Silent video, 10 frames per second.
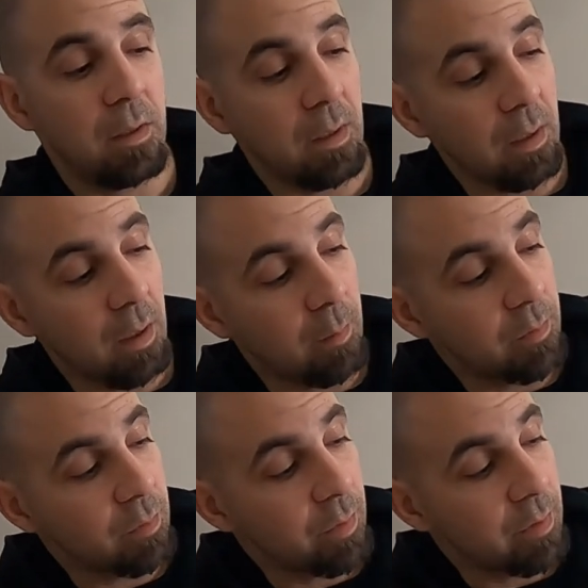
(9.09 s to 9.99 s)
it
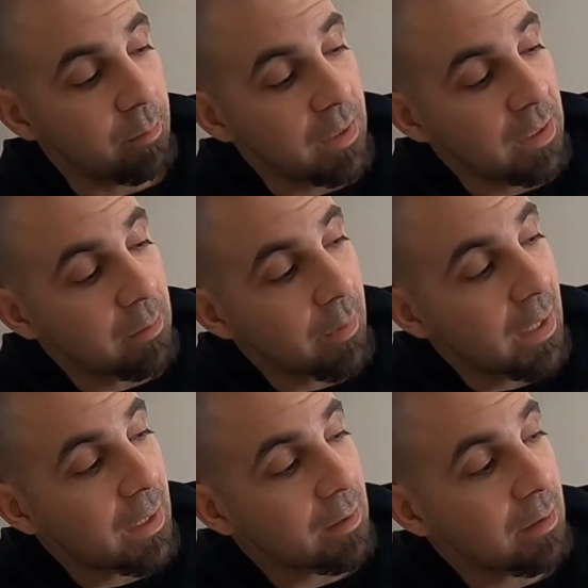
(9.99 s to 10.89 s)
comes with the media
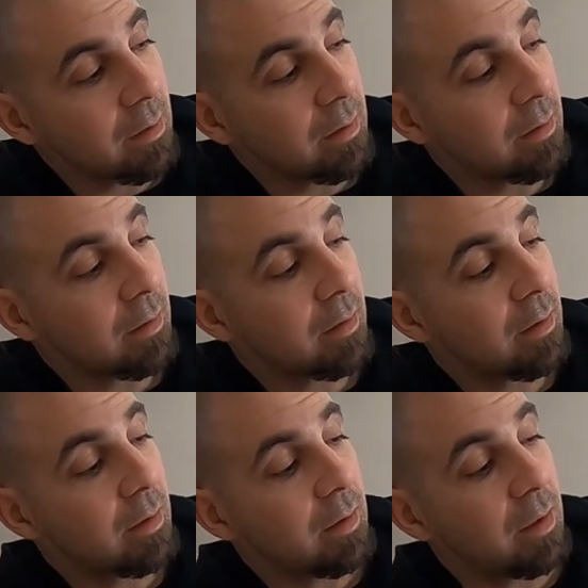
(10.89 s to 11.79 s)
mod
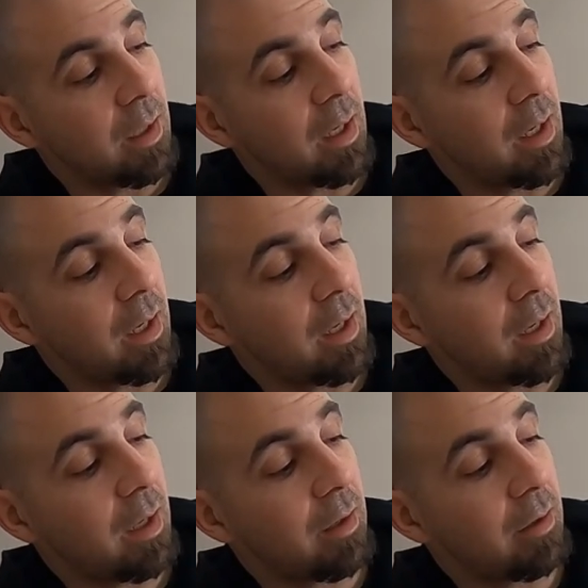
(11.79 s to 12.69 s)

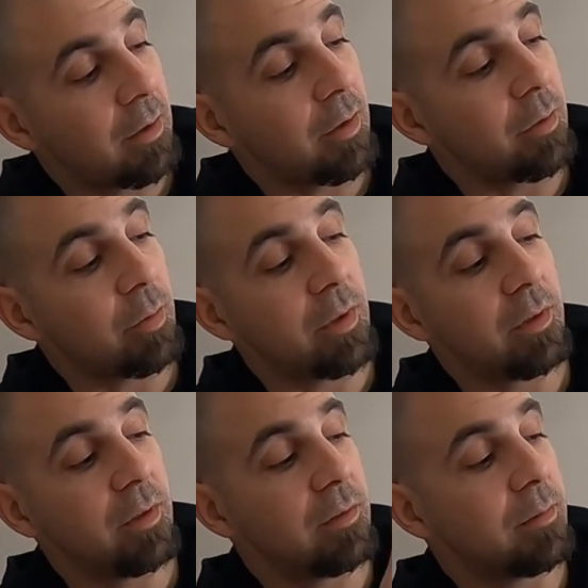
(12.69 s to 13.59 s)
and another one of
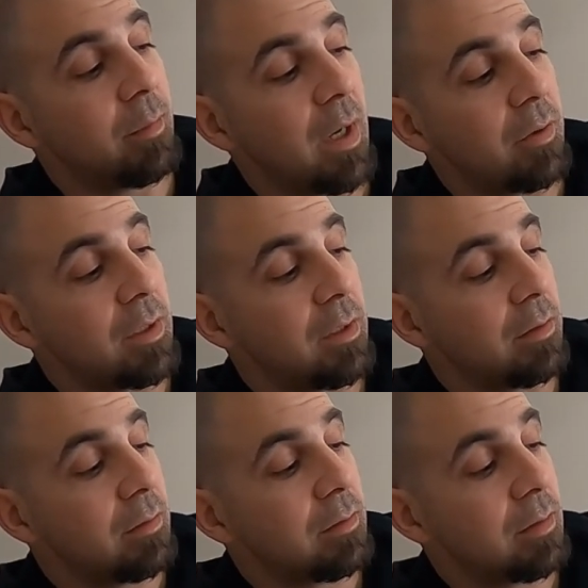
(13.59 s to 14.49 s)
these
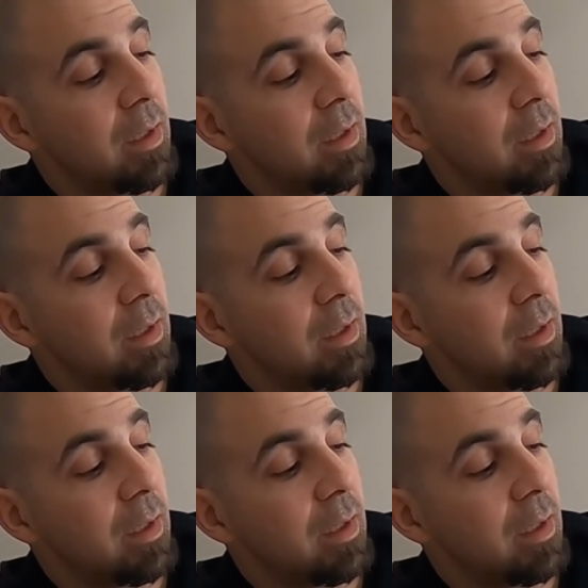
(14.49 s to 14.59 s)
mounting